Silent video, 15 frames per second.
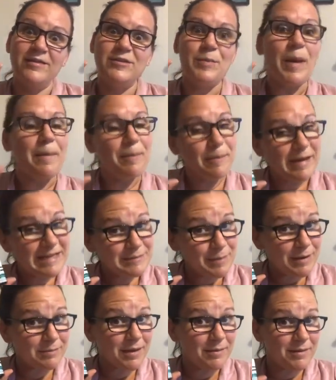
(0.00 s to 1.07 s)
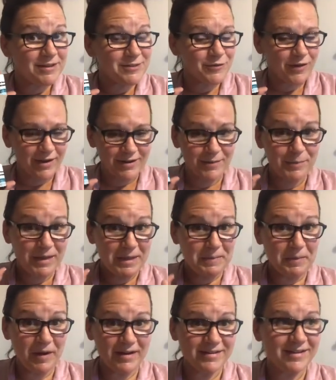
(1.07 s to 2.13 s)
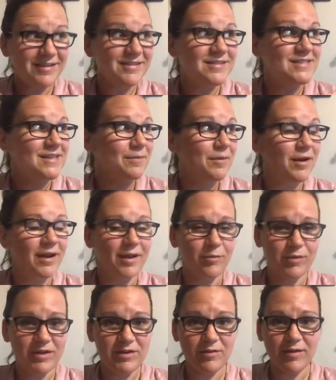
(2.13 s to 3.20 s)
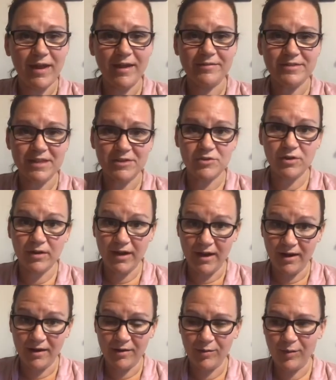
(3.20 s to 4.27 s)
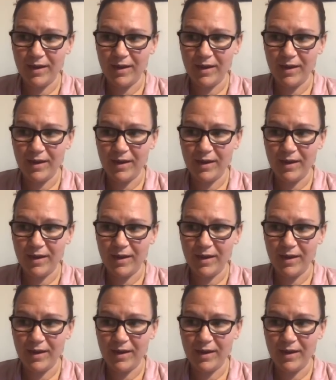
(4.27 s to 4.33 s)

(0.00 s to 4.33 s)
So peppermint has been my best friend. Being pregnant in the summer and we don't have central air,